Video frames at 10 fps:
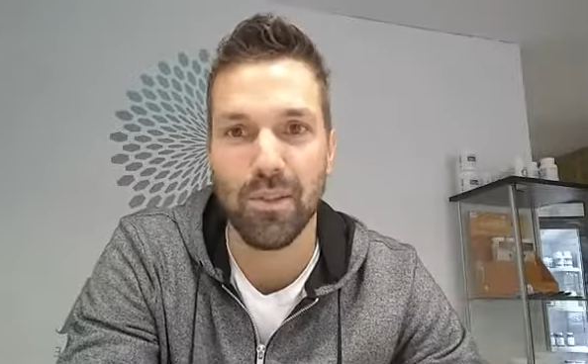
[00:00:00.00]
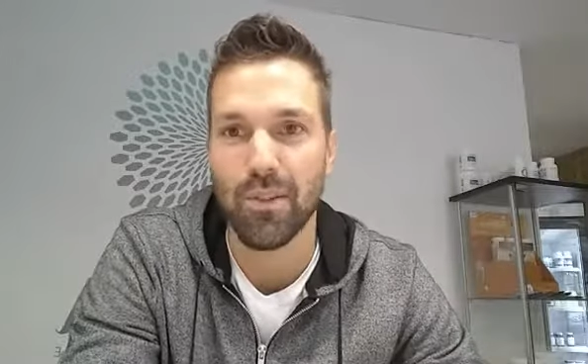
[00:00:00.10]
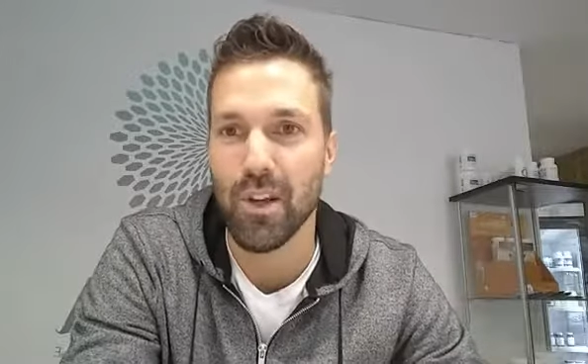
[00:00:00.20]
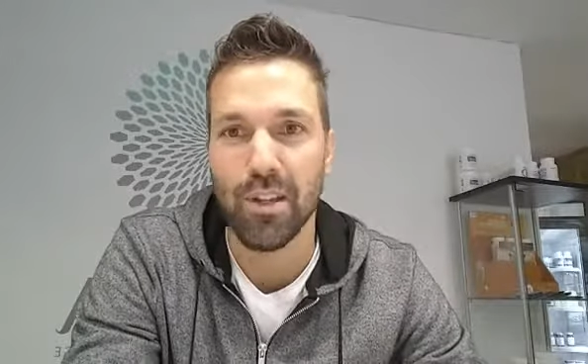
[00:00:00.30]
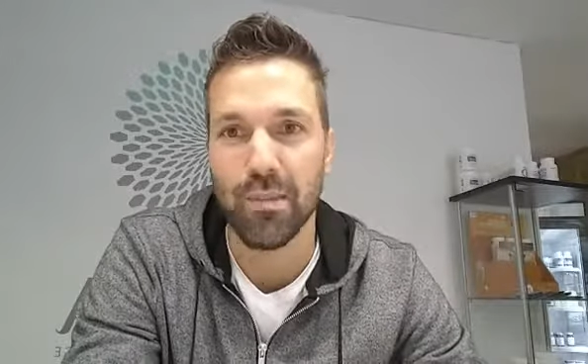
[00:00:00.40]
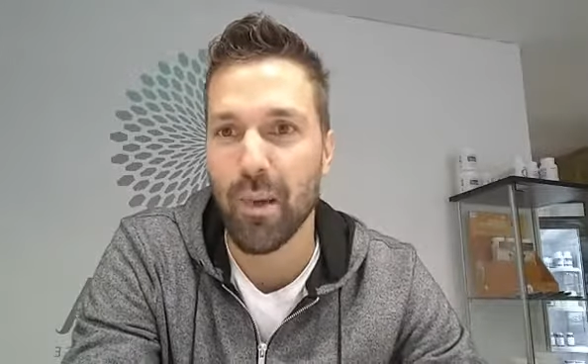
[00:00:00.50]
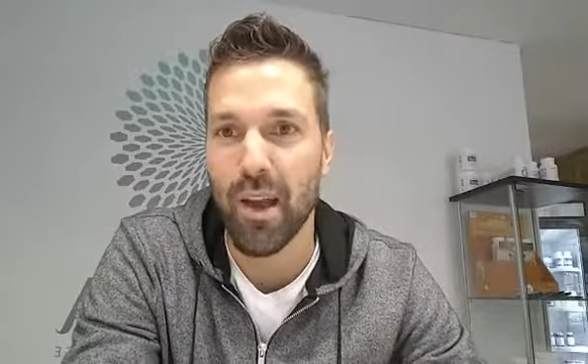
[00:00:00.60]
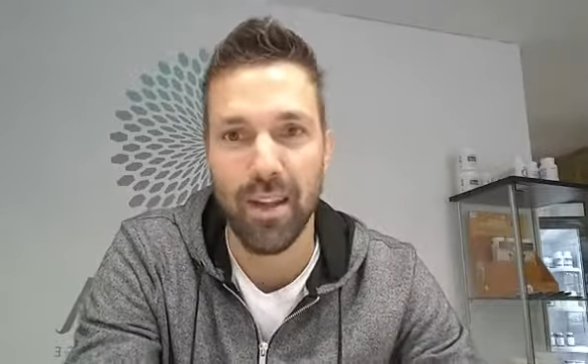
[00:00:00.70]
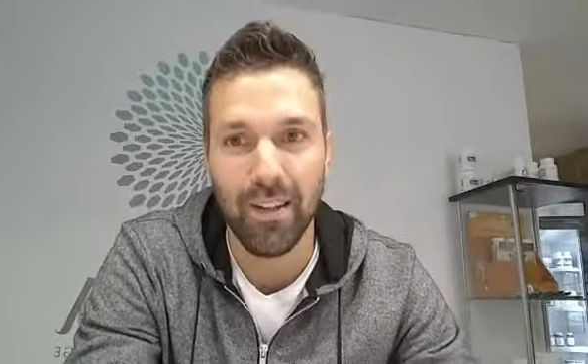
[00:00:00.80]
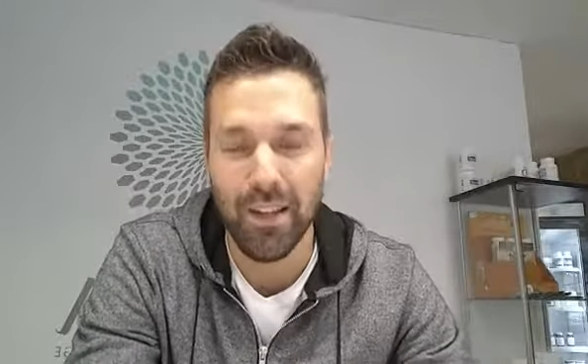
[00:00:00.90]
just
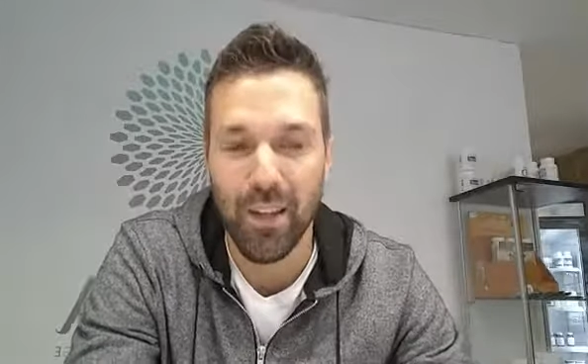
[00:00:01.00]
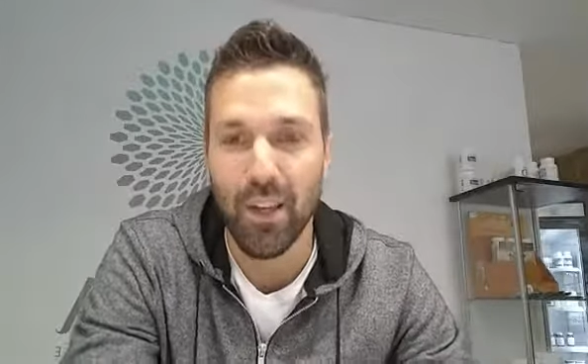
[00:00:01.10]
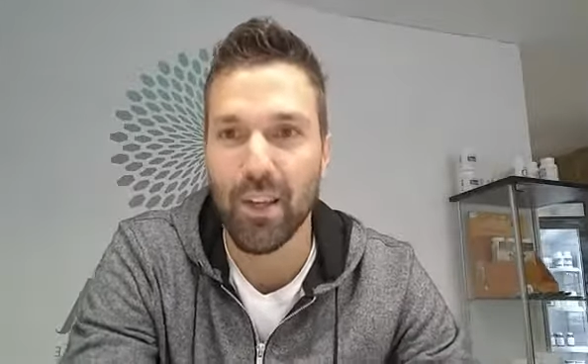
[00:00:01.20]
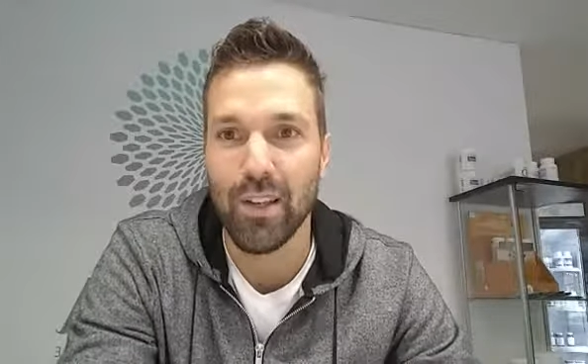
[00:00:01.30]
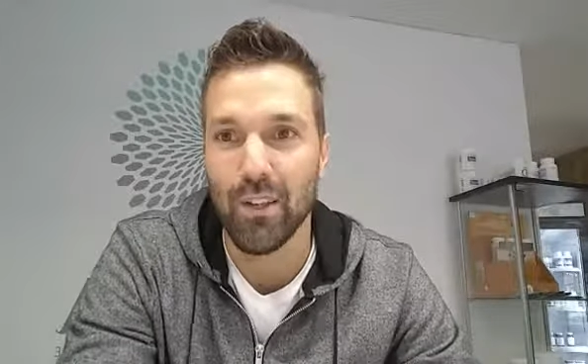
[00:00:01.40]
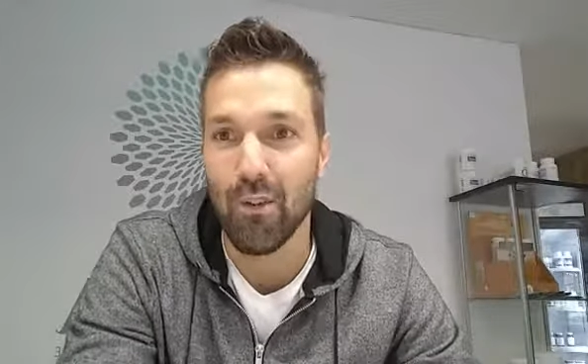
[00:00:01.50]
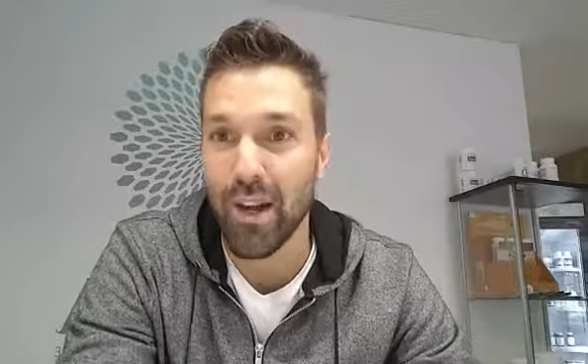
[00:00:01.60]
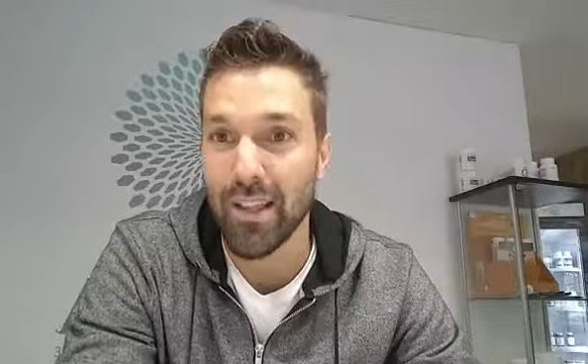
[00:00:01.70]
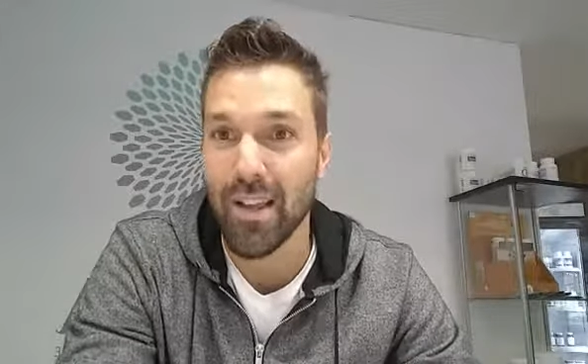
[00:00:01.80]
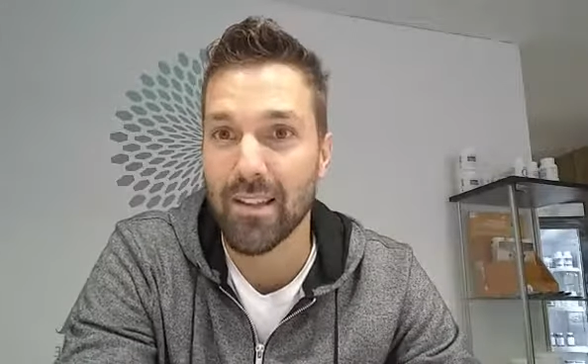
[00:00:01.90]
by
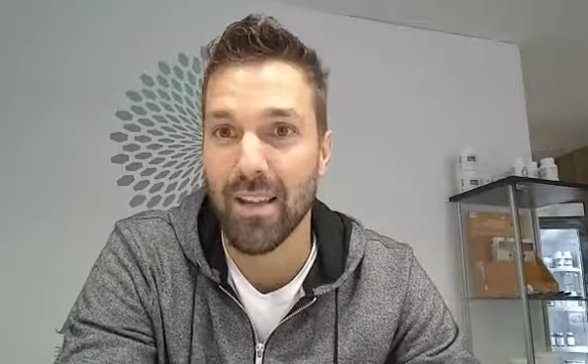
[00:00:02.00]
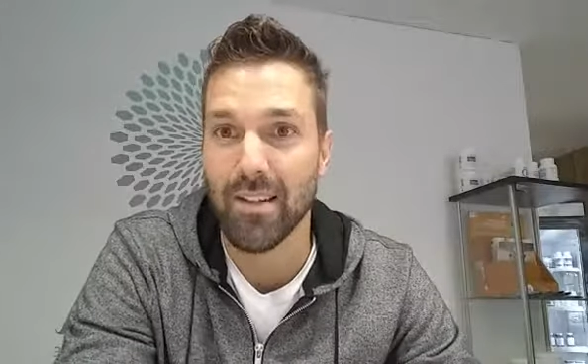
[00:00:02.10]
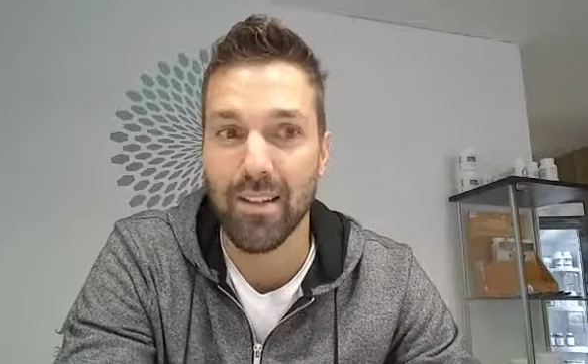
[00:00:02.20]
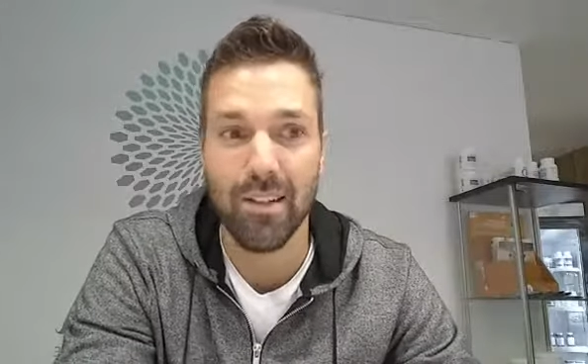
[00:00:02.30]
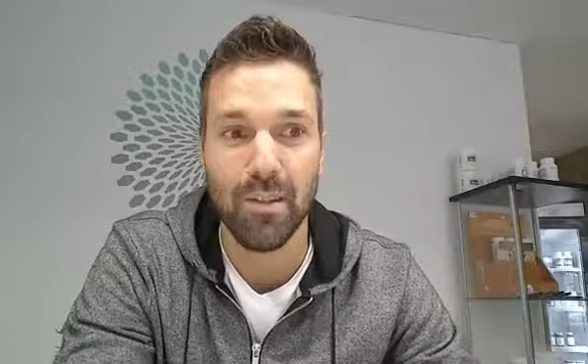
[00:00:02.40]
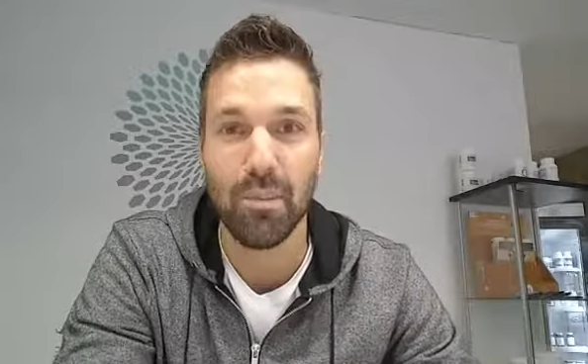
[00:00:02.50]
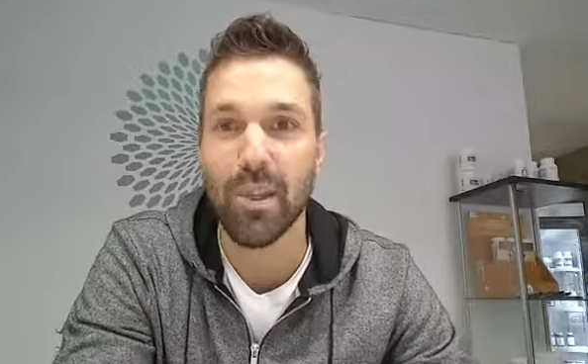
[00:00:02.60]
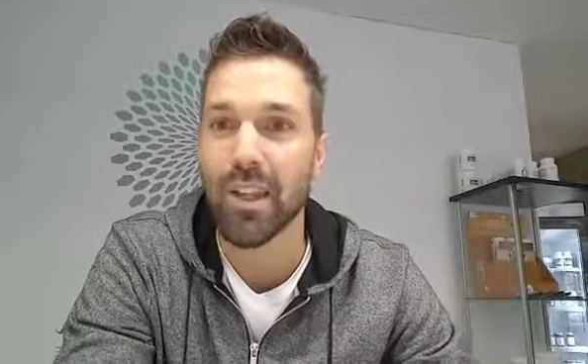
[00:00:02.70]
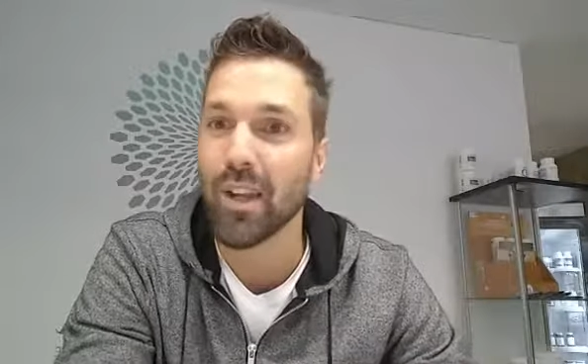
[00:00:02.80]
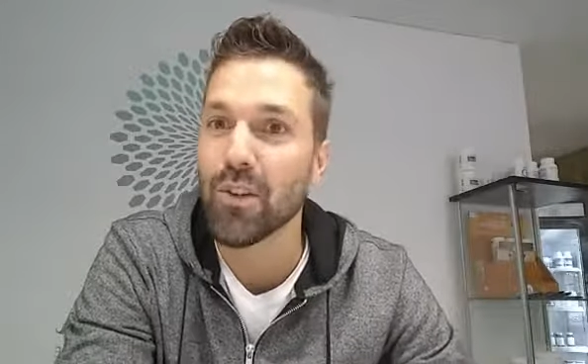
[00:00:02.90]
creating that sense of
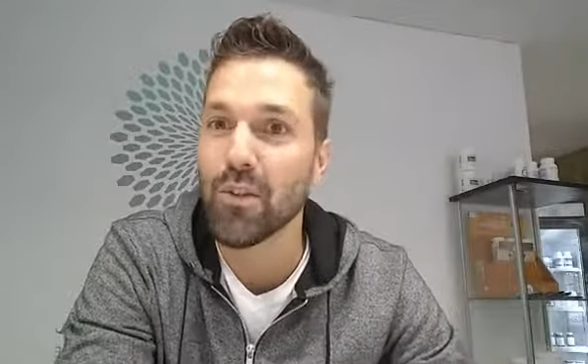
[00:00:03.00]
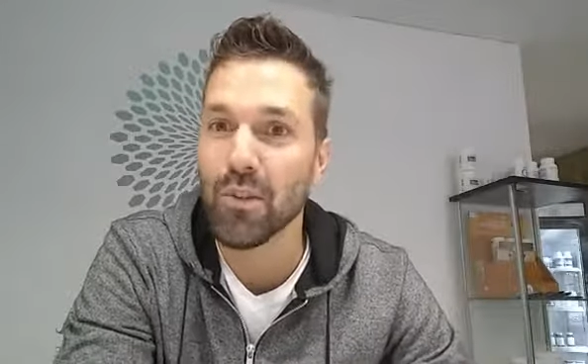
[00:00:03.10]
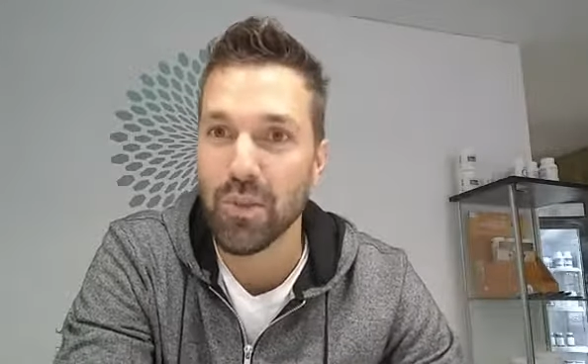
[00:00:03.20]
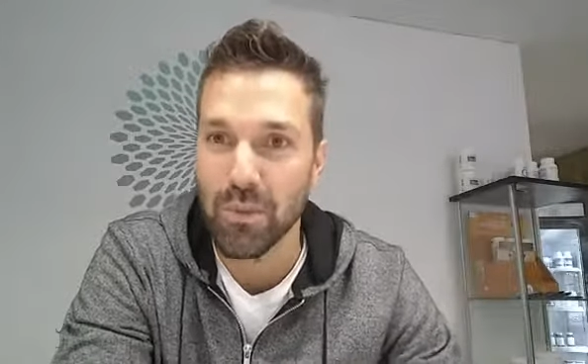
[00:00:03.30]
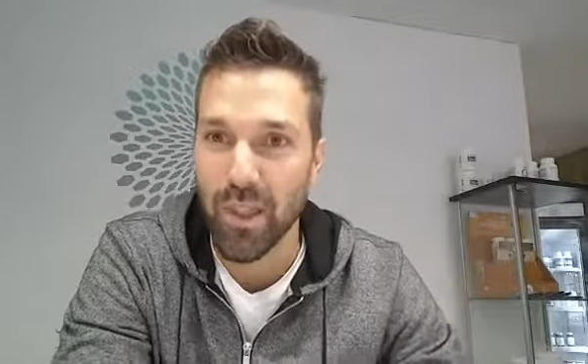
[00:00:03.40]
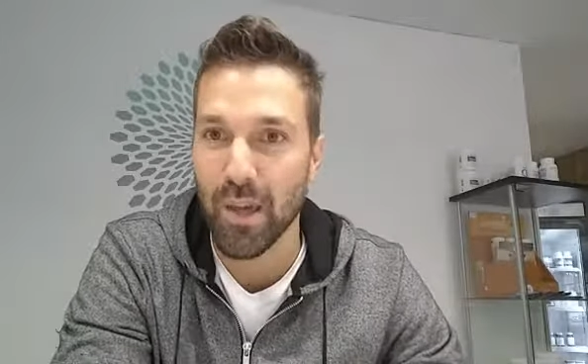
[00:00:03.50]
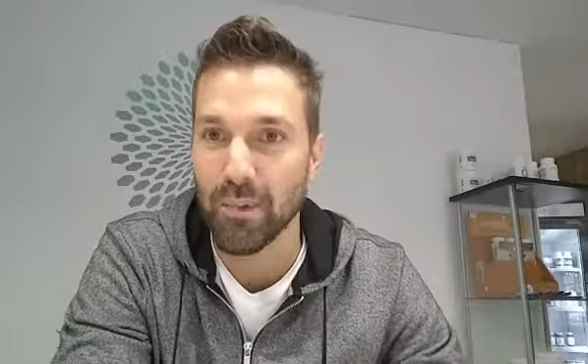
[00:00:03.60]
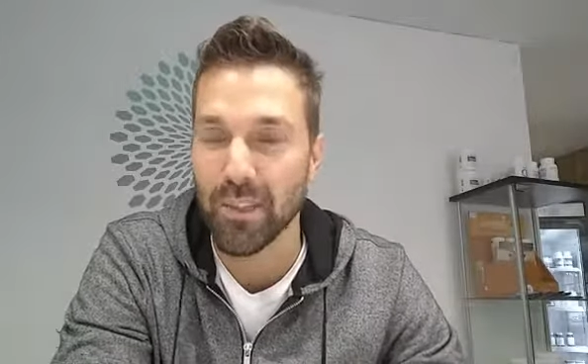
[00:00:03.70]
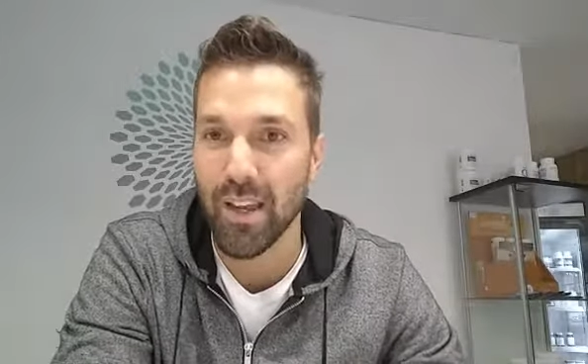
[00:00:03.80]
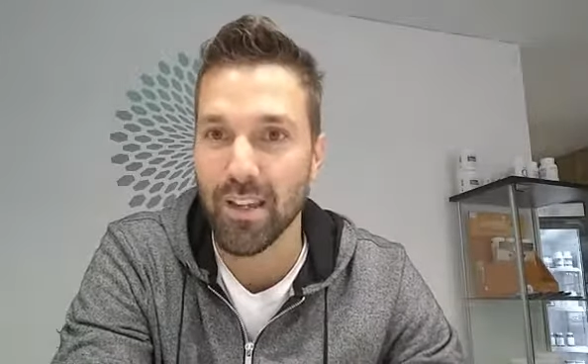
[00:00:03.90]
discipline, and who knows where that
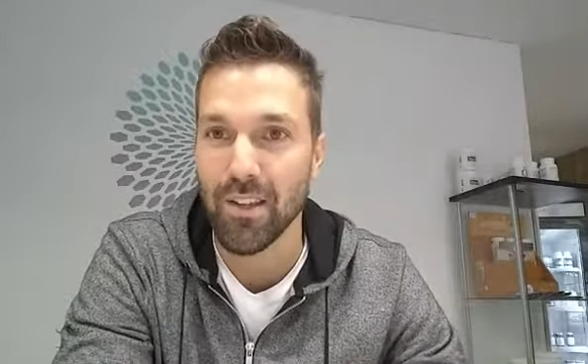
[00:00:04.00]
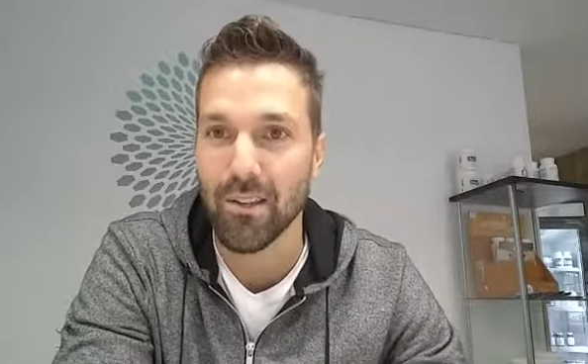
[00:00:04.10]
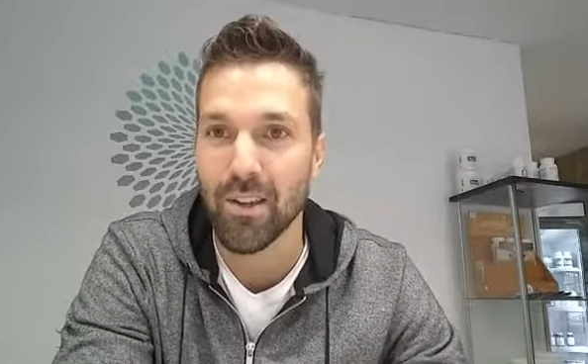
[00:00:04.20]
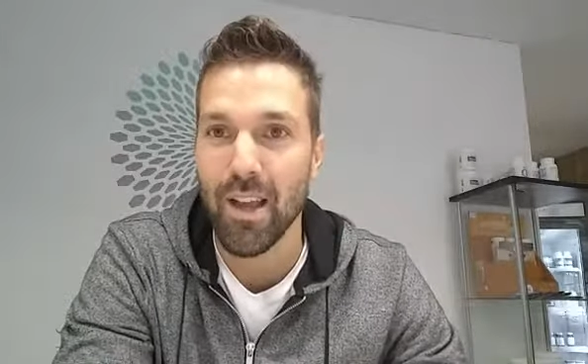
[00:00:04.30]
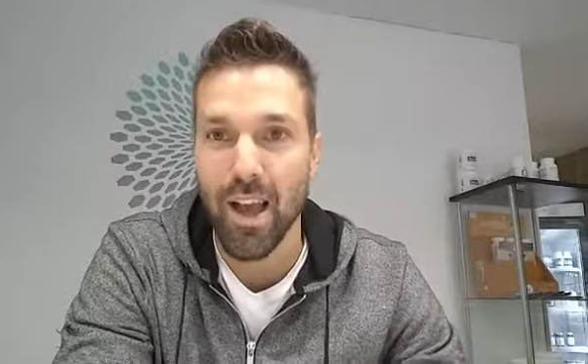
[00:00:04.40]
will take you.